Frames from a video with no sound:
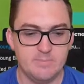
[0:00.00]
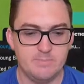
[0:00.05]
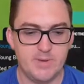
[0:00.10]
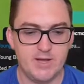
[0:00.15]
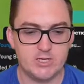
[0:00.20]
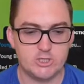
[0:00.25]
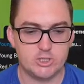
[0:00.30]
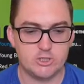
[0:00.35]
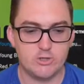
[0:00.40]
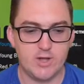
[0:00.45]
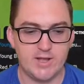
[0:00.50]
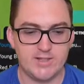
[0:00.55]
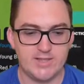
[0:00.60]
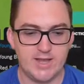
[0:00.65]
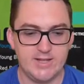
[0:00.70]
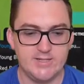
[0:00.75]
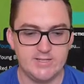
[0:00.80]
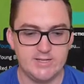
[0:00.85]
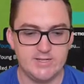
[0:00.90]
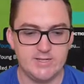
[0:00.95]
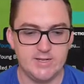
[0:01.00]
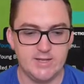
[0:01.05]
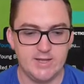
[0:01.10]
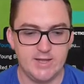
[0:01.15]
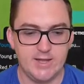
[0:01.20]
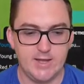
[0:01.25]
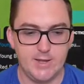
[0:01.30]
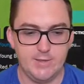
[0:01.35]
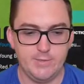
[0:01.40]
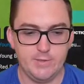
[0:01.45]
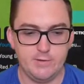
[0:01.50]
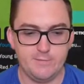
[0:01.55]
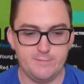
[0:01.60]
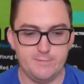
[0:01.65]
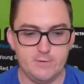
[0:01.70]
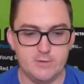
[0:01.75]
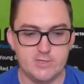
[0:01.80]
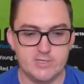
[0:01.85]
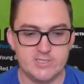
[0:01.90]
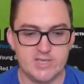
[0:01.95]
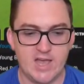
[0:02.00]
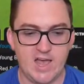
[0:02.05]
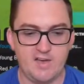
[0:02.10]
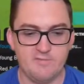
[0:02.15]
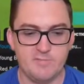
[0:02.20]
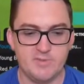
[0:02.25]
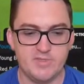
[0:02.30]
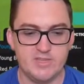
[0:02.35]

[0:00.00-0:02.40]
much like they did in the first half.